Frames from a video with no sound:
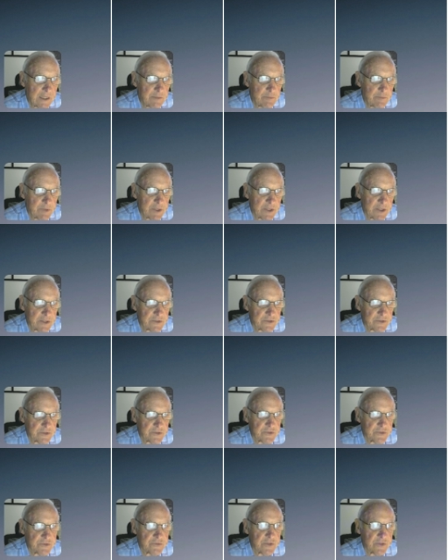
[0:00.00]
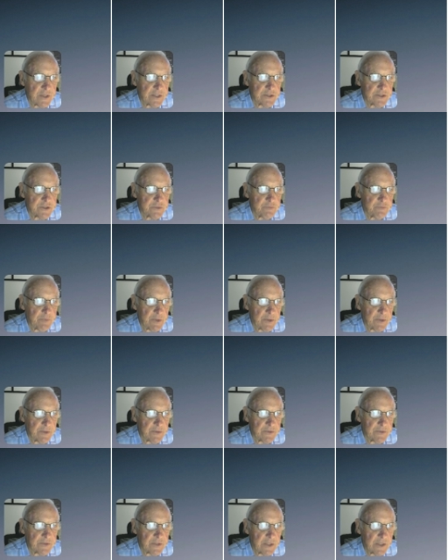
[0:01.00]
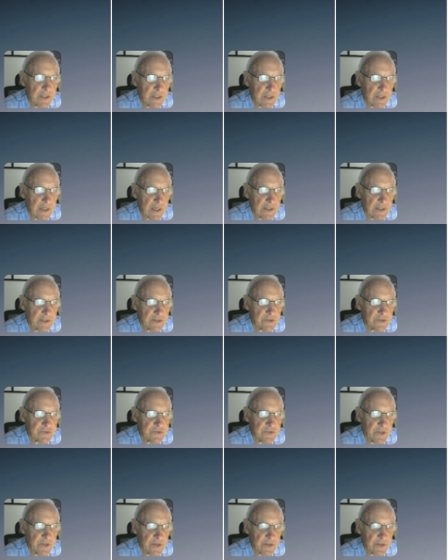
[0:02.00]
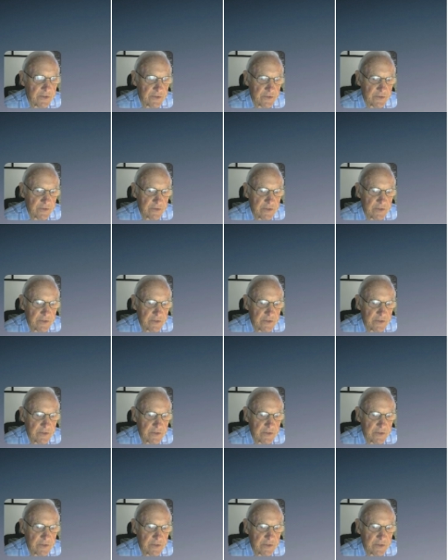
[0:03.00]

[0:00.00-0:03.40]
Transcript: because it's transparent and it's there